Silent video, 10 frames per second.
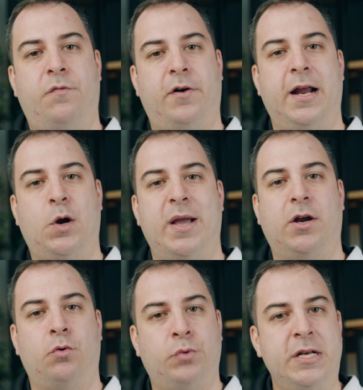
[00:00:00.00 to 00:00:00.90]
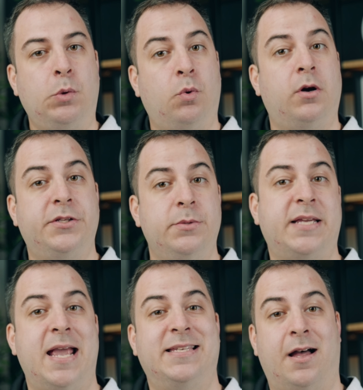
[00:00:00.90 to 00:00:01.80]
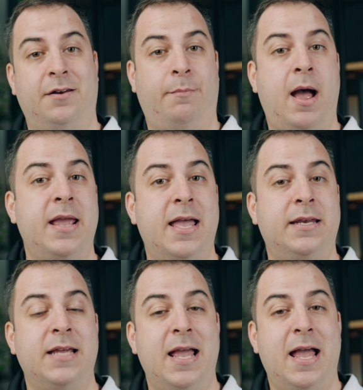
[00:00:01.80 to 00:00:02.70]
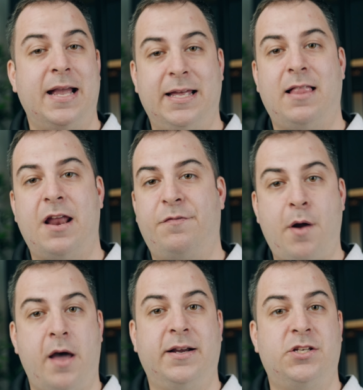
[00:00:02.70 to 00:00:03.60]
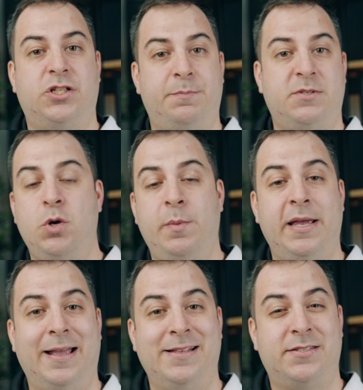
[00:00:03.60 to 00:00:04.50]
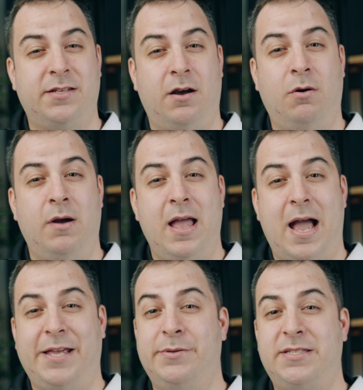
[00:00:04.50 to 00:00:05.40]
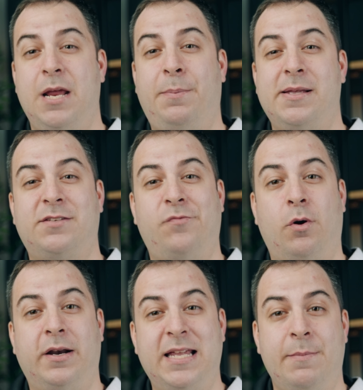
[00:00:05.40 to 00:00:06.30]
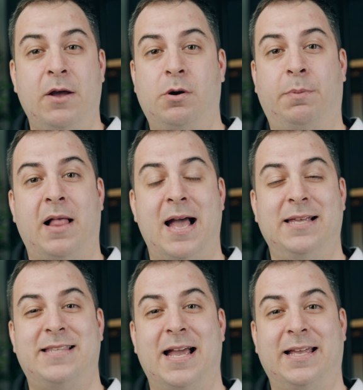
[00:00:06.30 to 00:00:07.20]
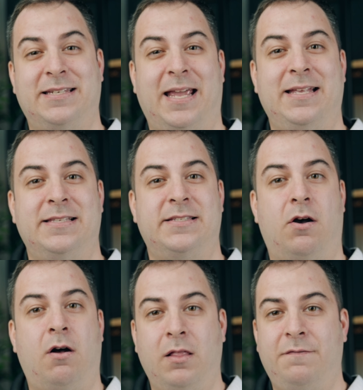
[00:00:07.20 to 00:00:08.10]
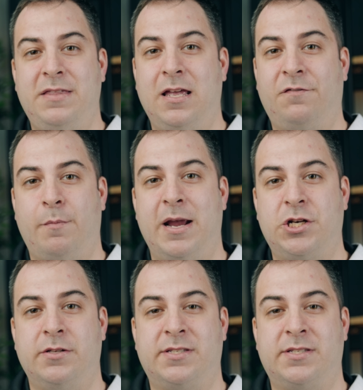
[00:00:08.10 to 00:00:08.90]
for a quick real world use case on my end, I get a lot of products shipped to me and so I use snippets for email replies that contains all of the information